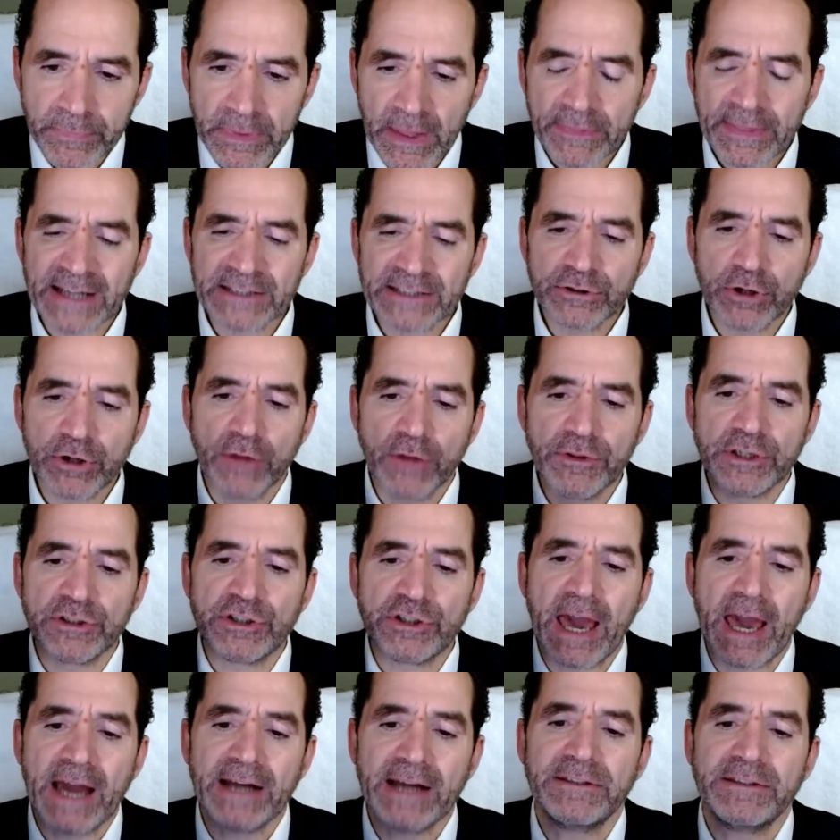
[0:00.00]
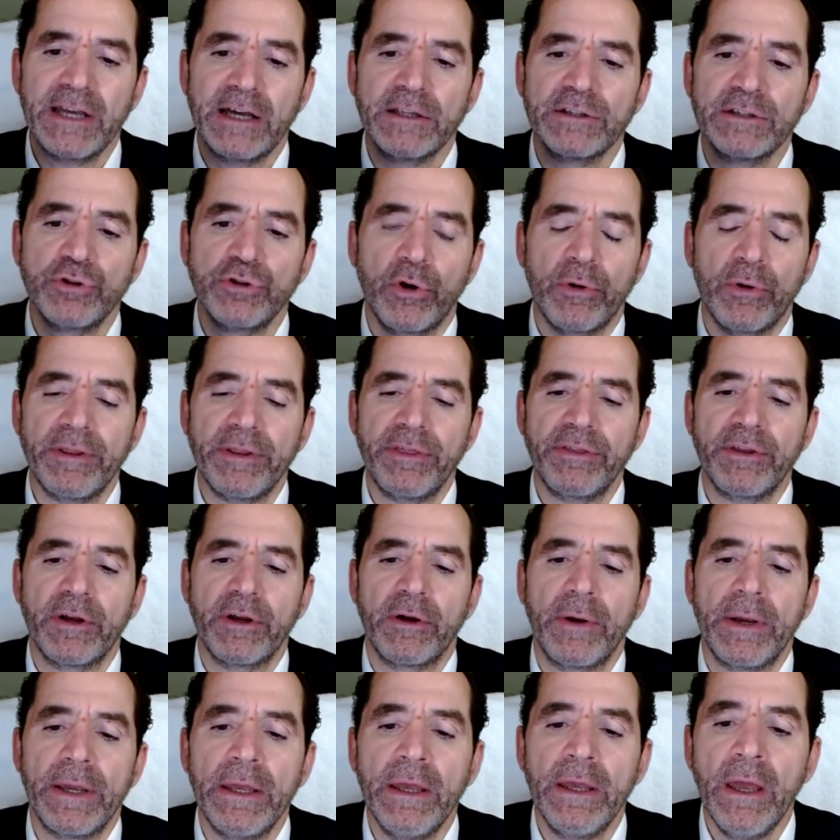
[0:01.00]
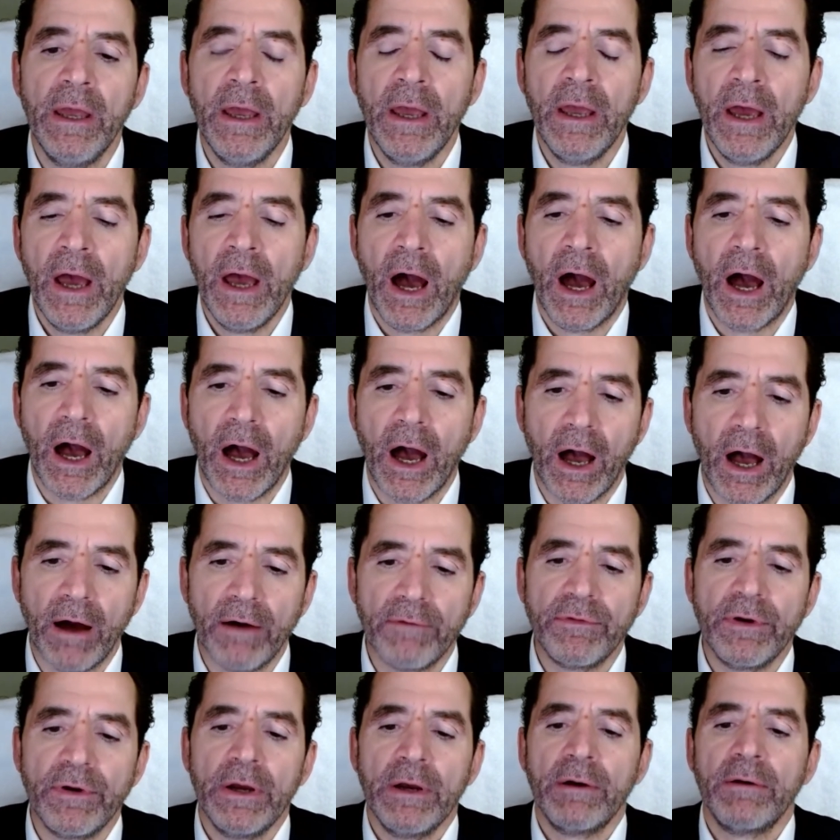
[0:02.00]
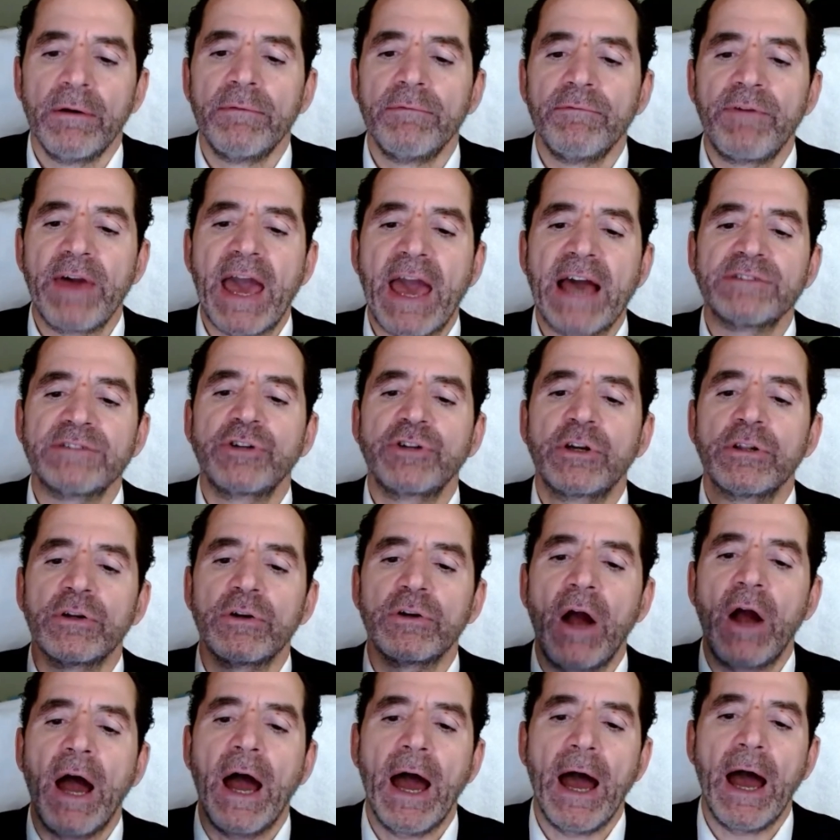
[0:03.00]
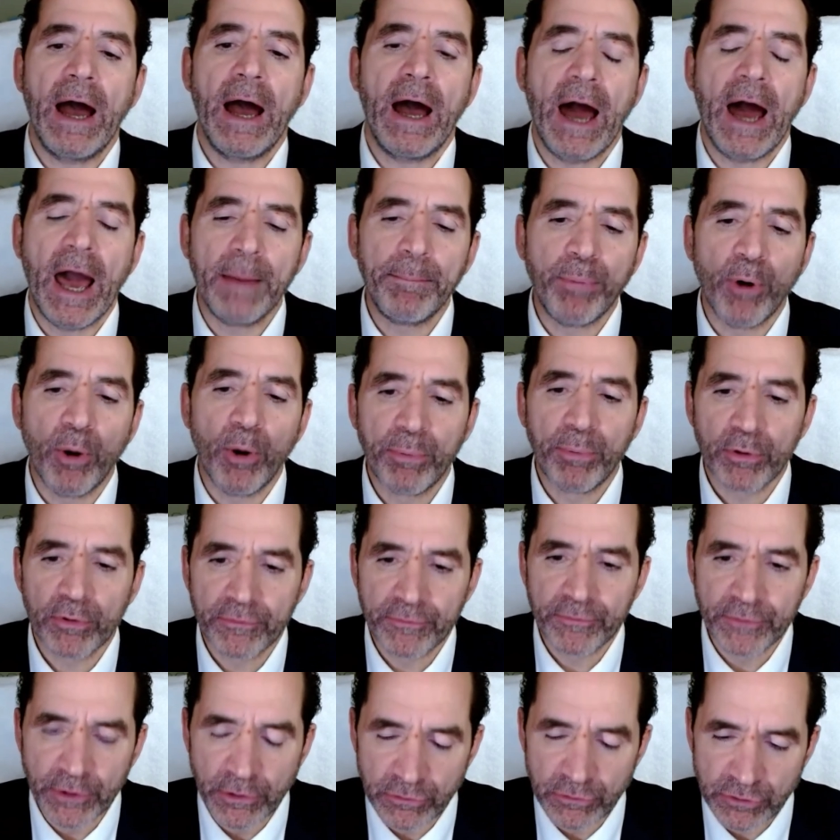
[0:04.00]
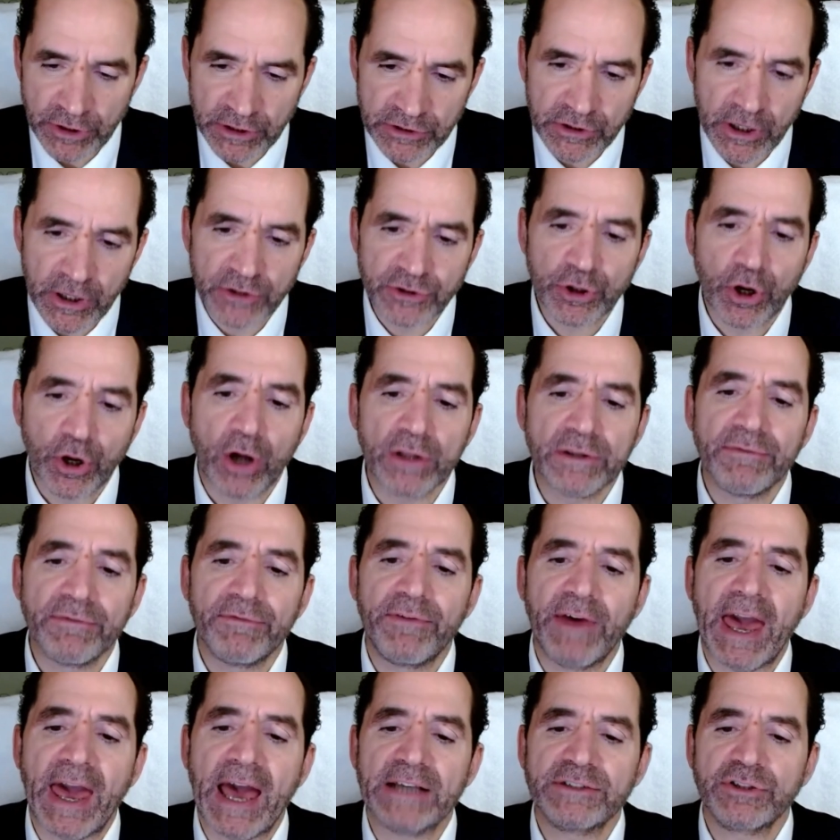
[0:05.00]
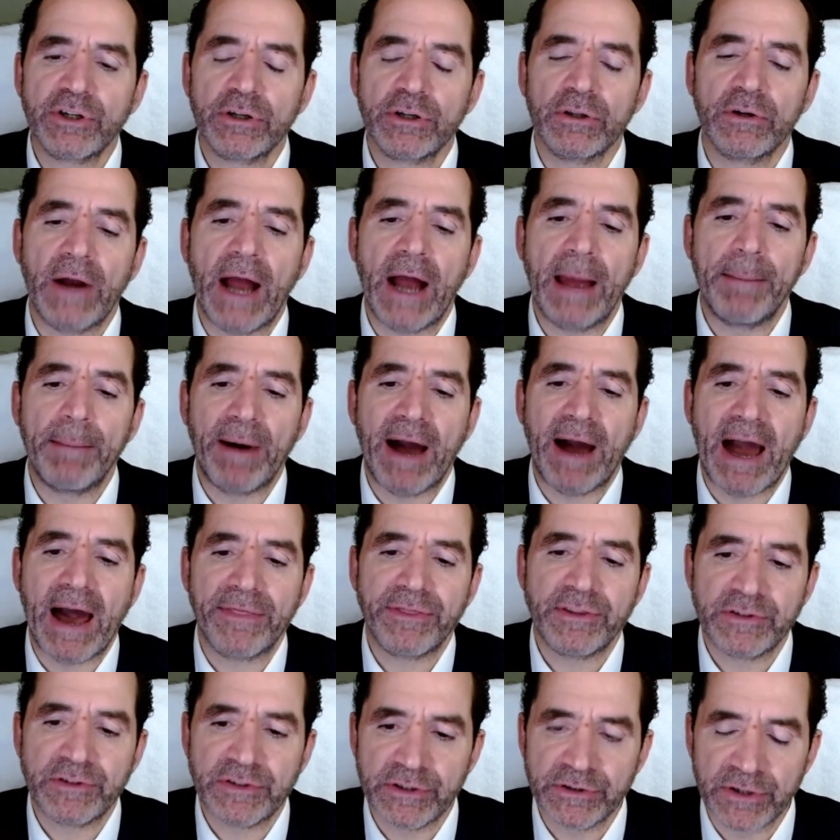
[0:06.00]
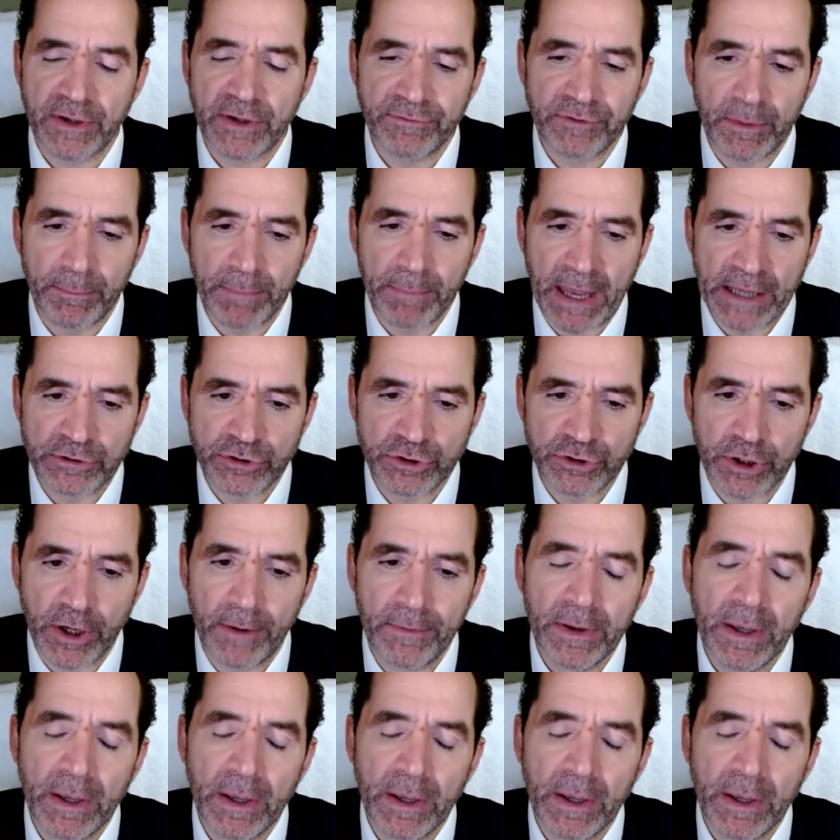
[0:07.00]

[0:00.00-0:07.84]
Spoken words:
That's called the Jack de la Torre theory of vascular hypoperfusion. It's also called the vascular hypothesis of dementia.